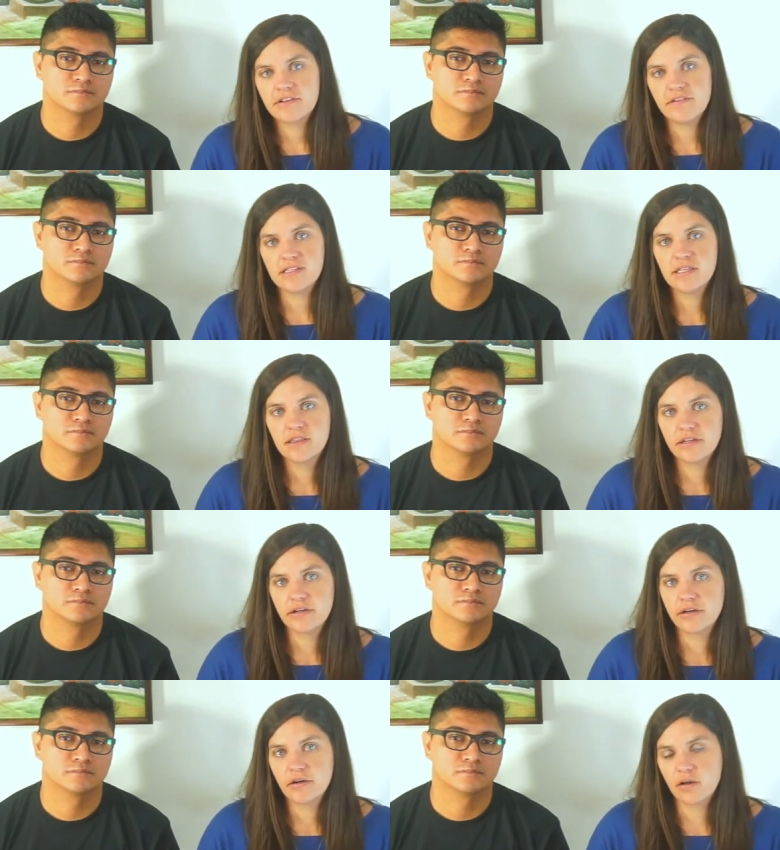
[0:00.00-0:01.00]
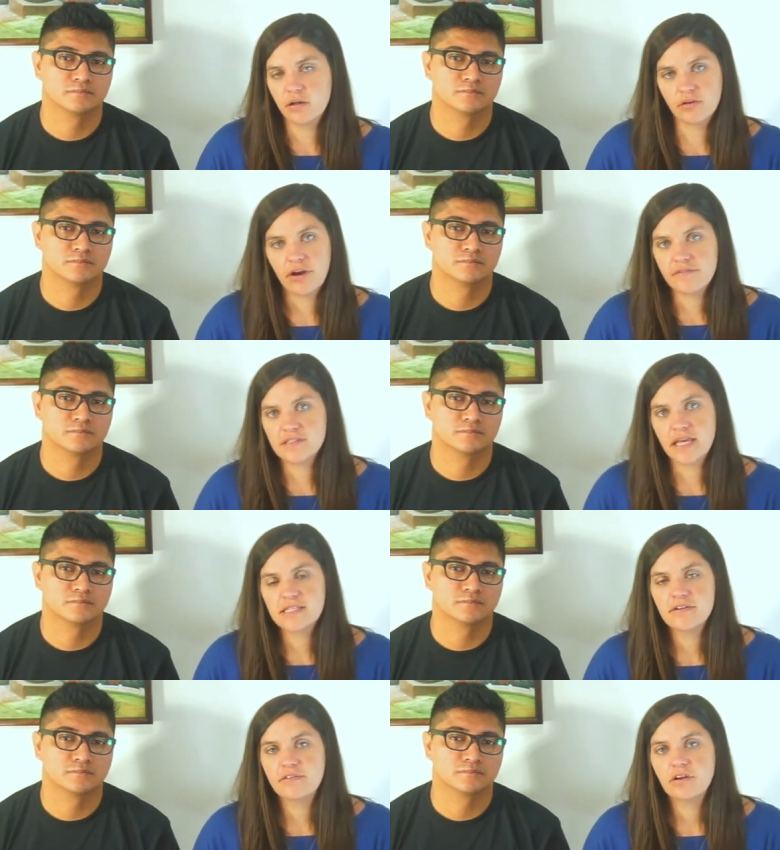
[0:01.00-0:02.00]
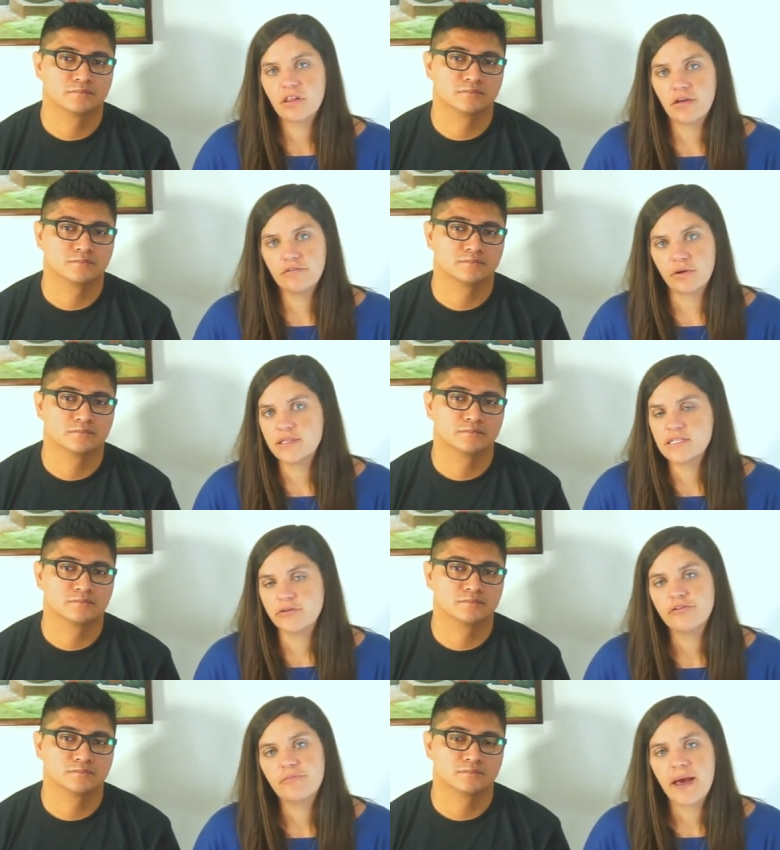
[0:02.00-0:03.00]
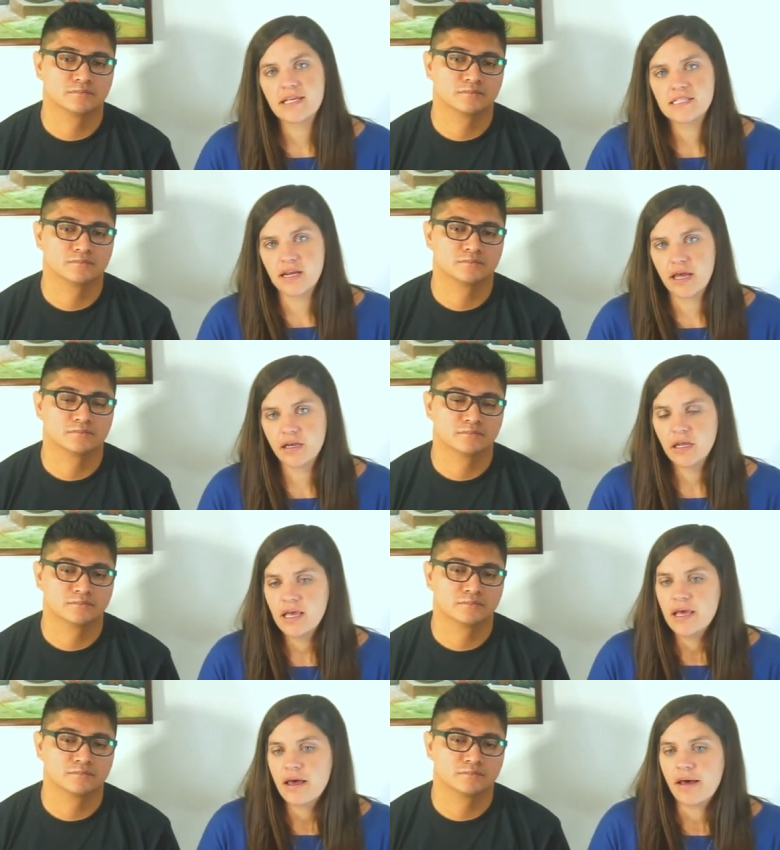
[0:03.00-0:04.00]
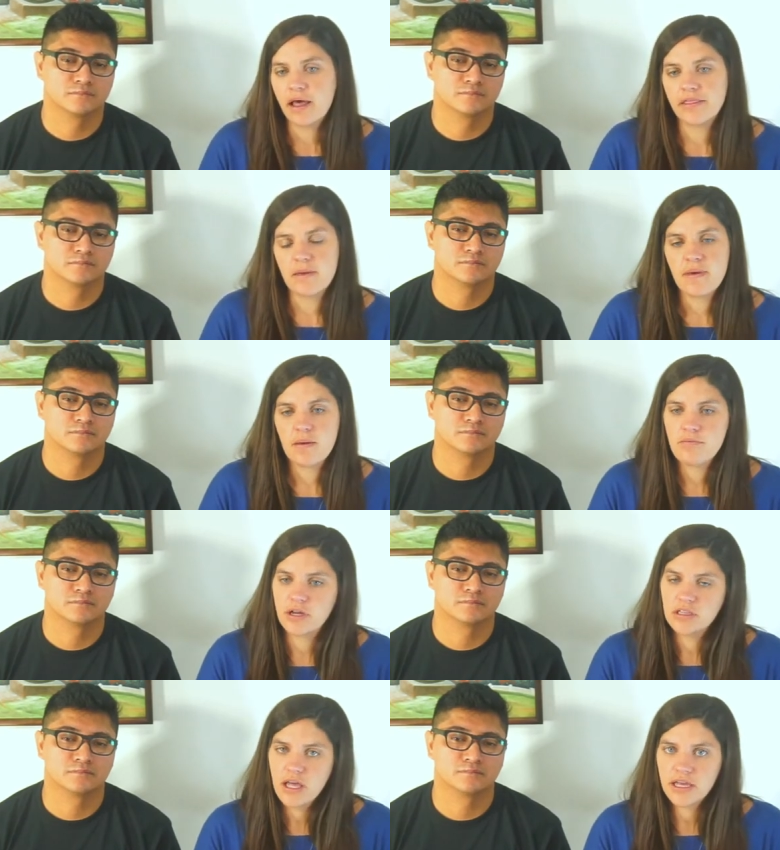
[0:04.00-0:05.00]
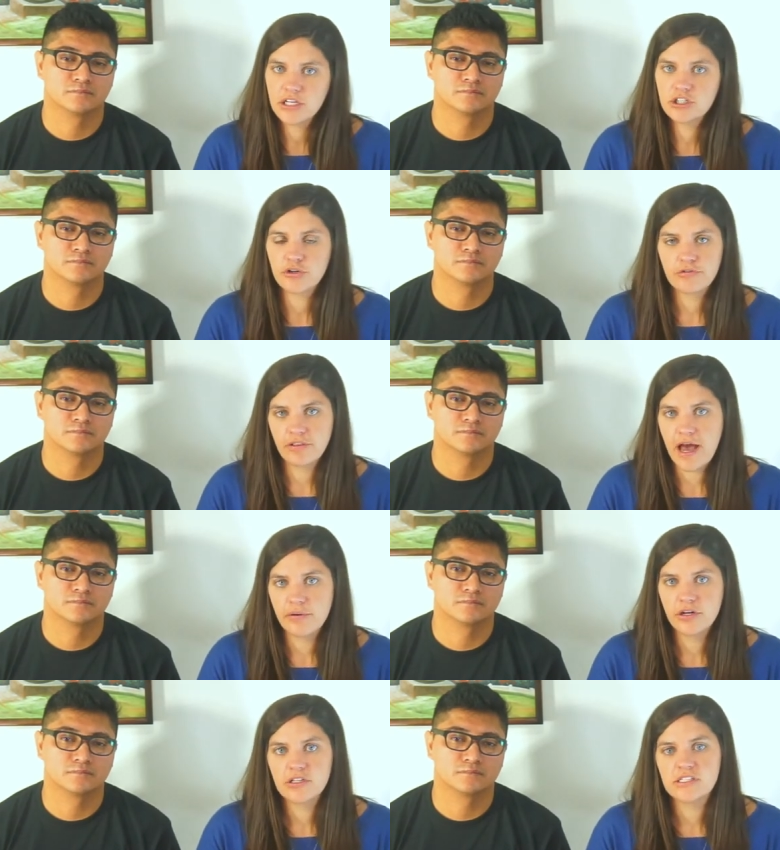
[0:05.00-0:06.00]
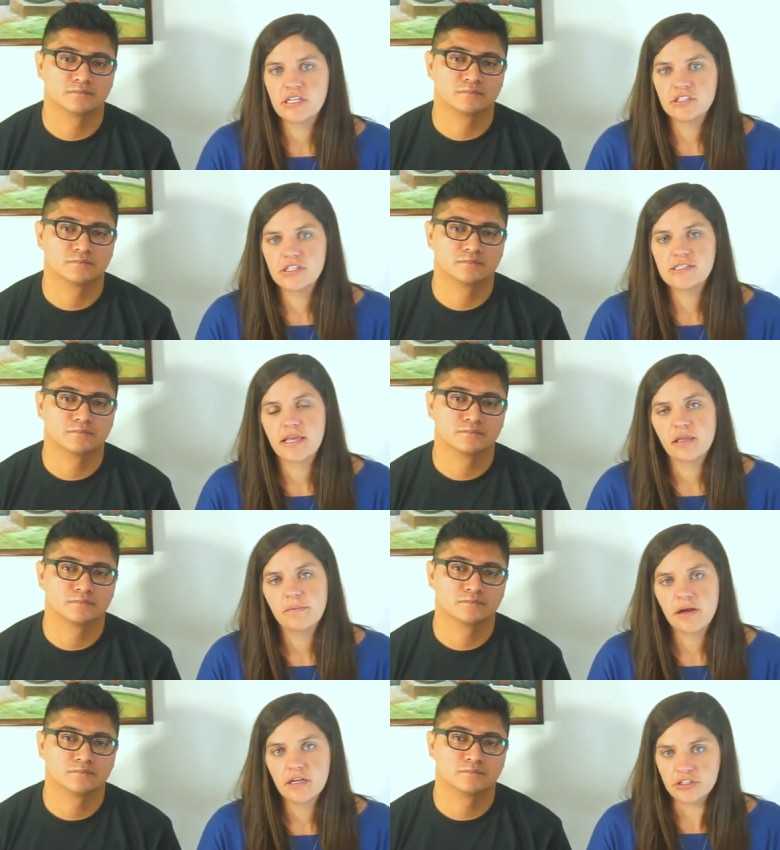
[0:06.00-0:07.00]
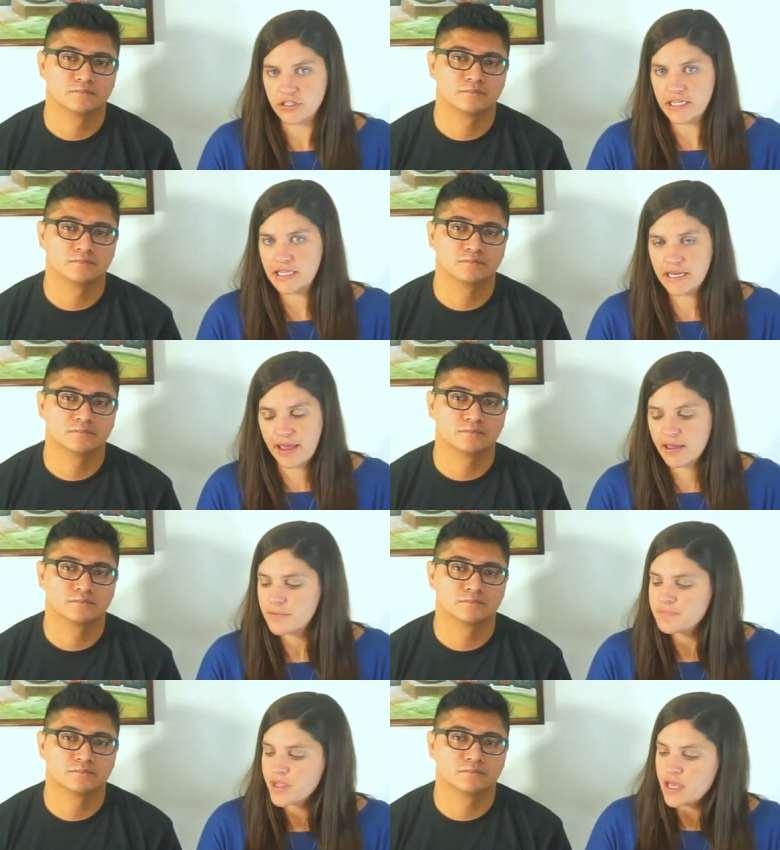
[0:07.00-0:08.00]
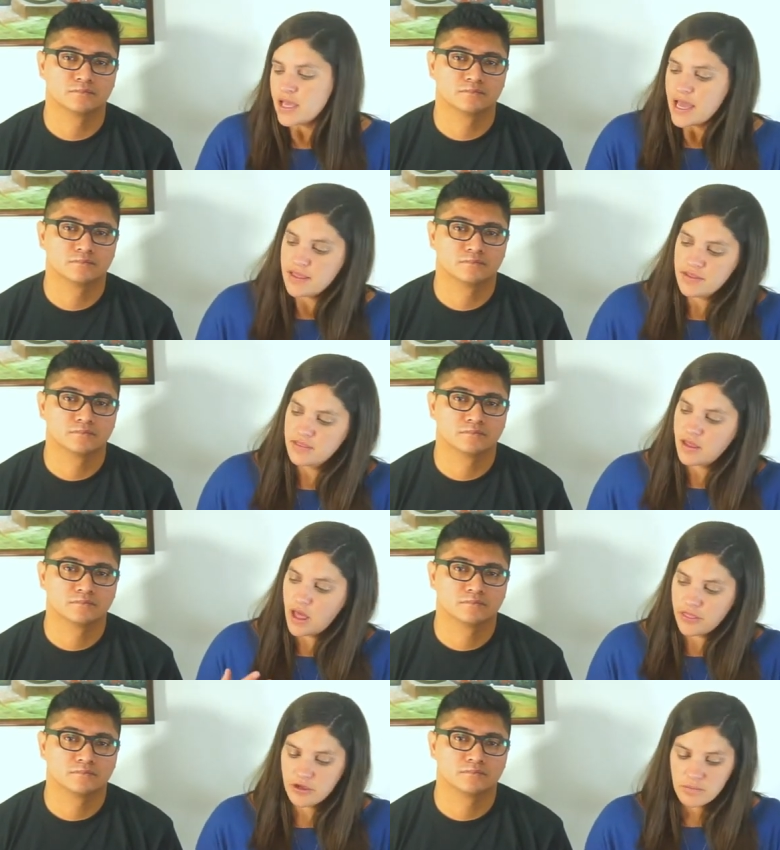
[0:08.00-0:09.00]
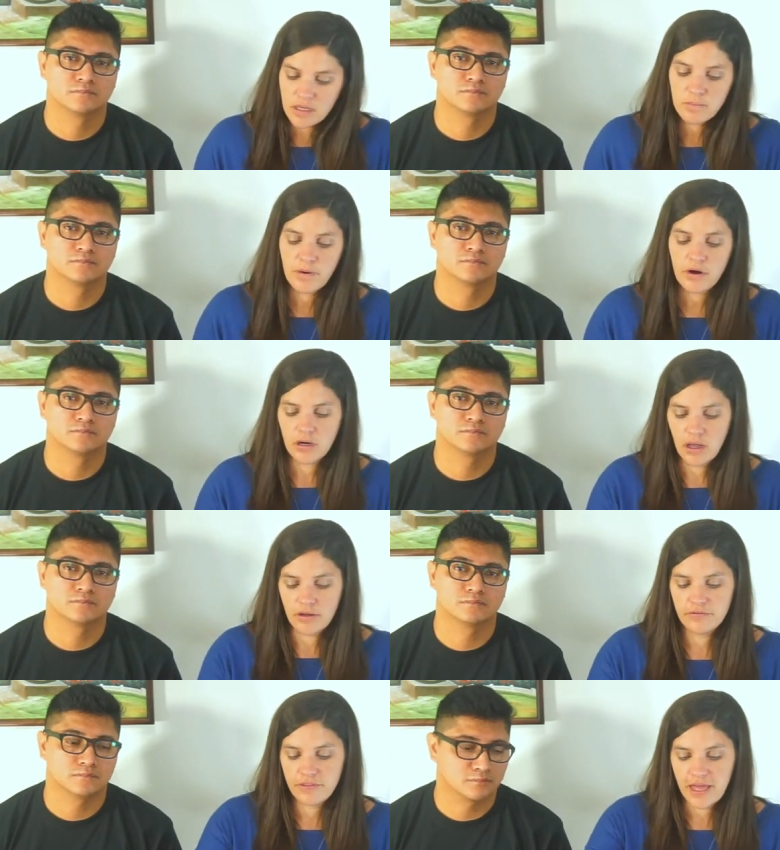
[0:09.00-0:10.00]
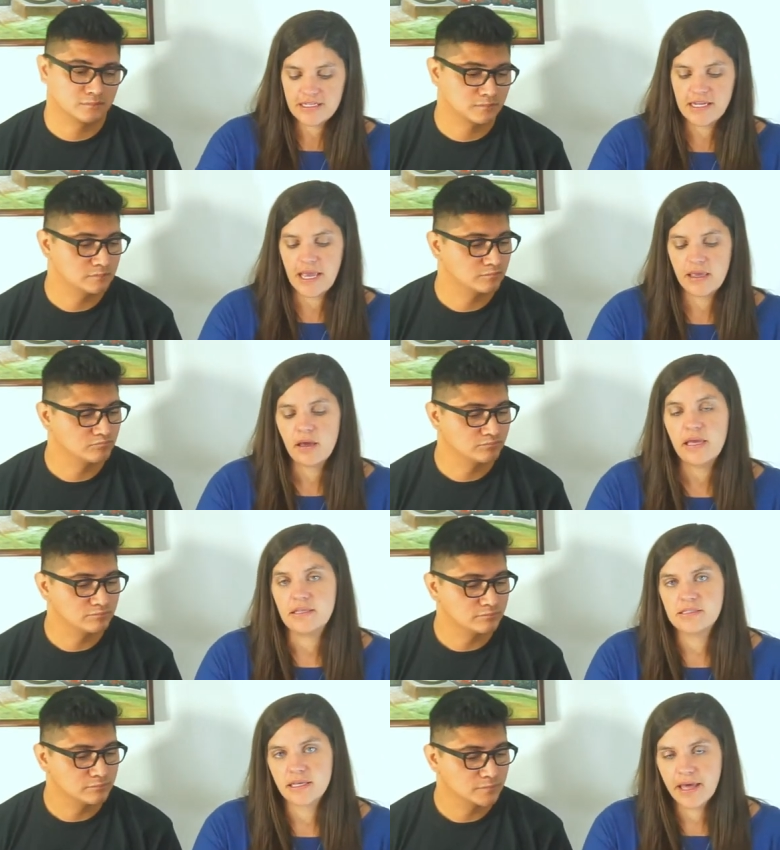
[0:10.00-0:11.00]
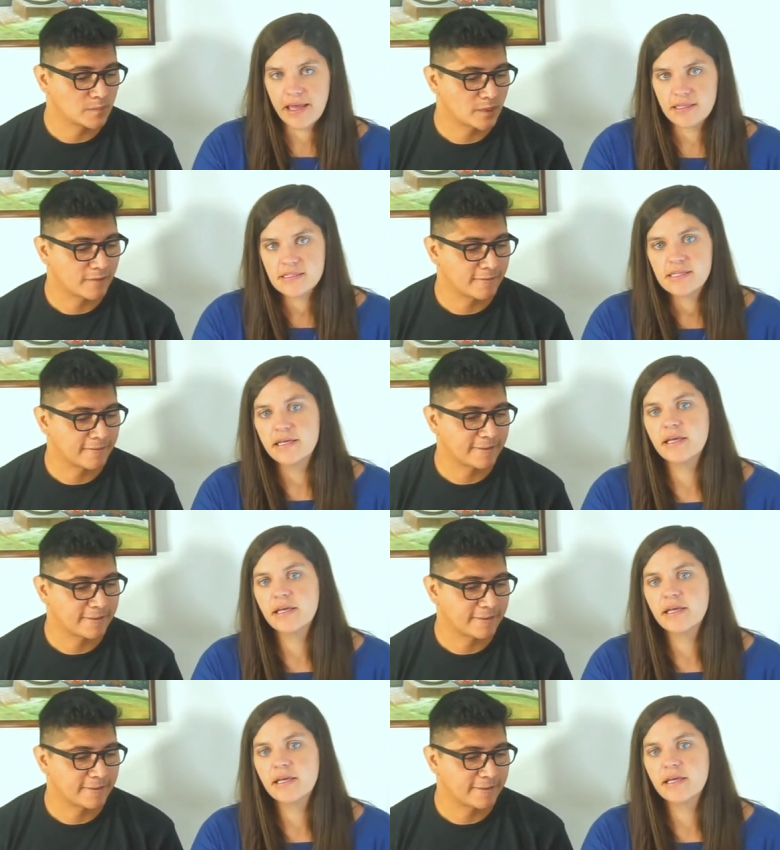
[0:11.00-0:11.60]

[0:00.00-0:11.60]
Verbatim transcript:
Speaker 1: to visit their gravesites of their loved ones who have passed on. Uh, they may bring lunch or flowers and just celebrate during the day. And then the other big part of that day is the kites.